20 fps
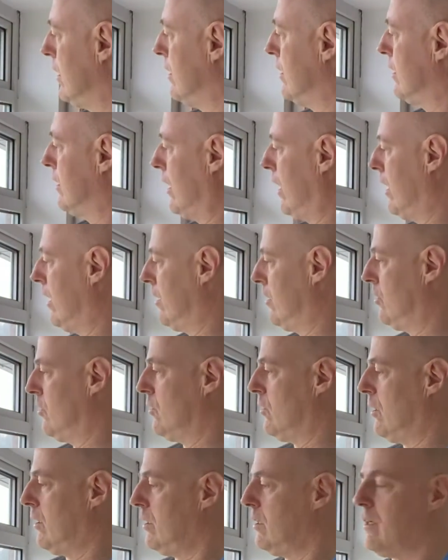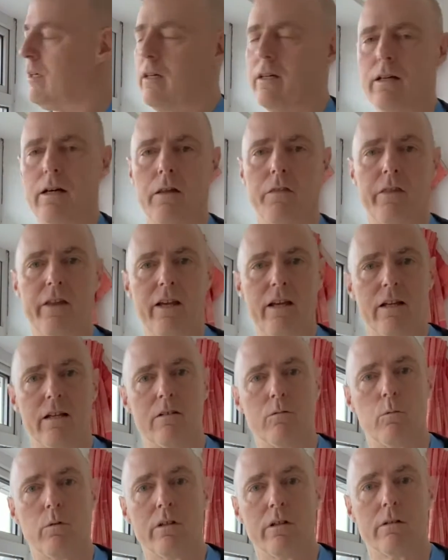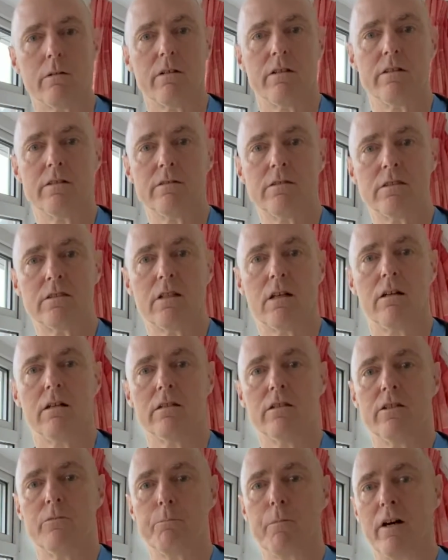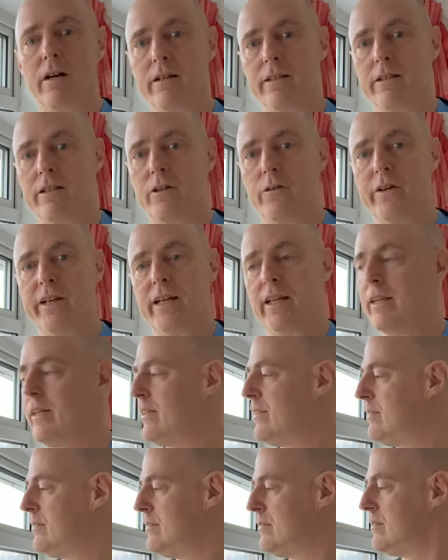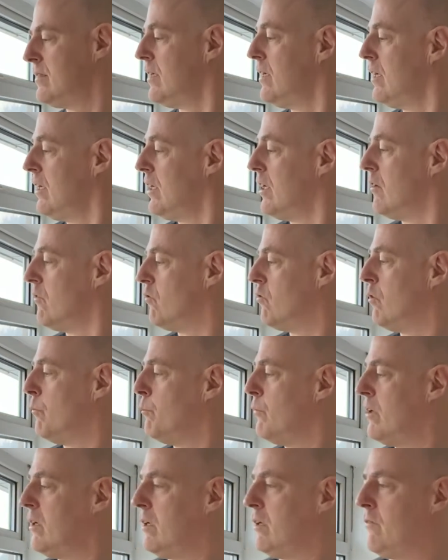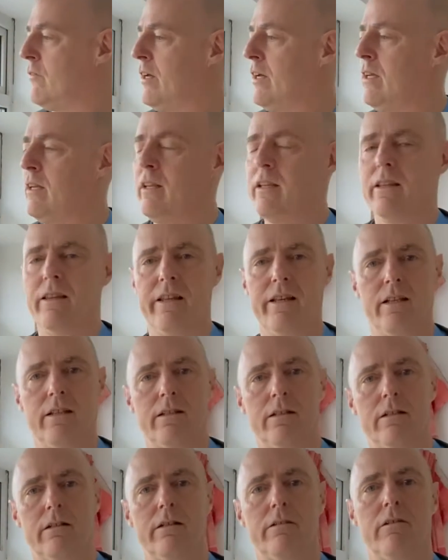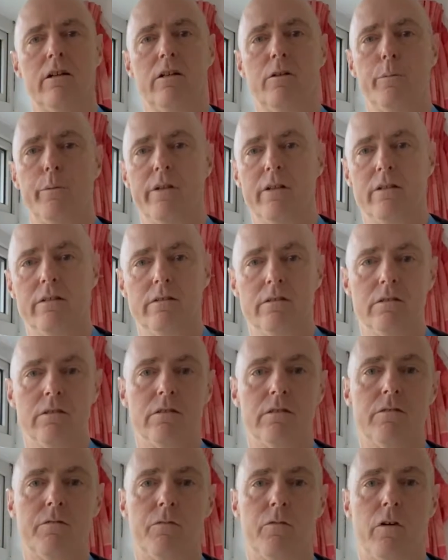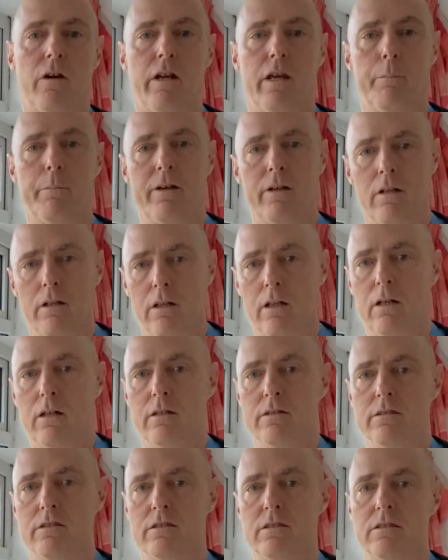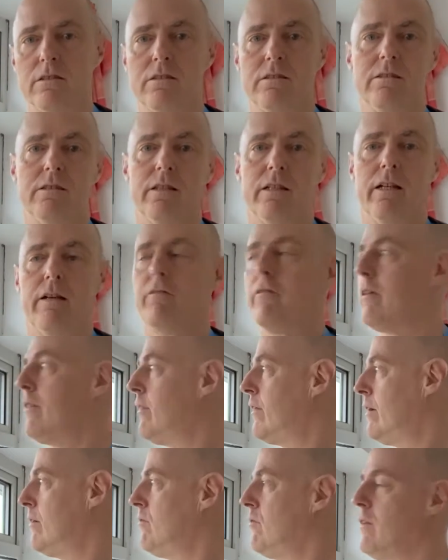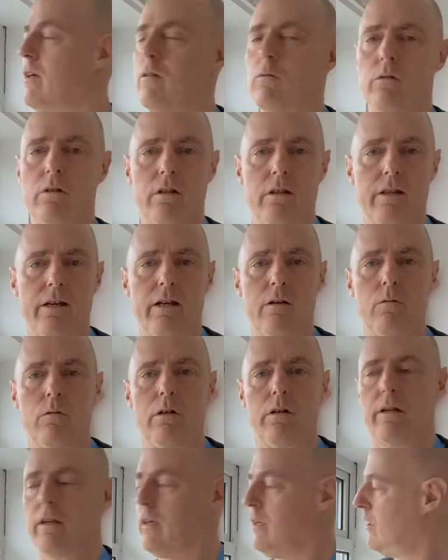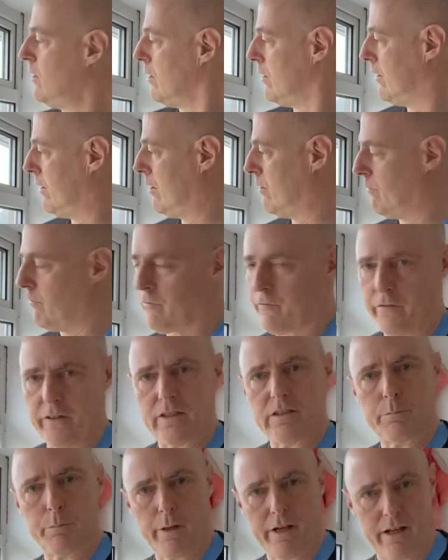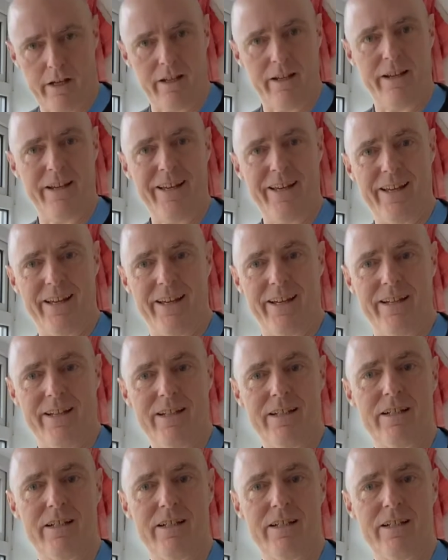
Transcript: So I think what I'm going to start by doing is removing the entire openers, frame and glass and everything on that one and that one. That fixed pane here,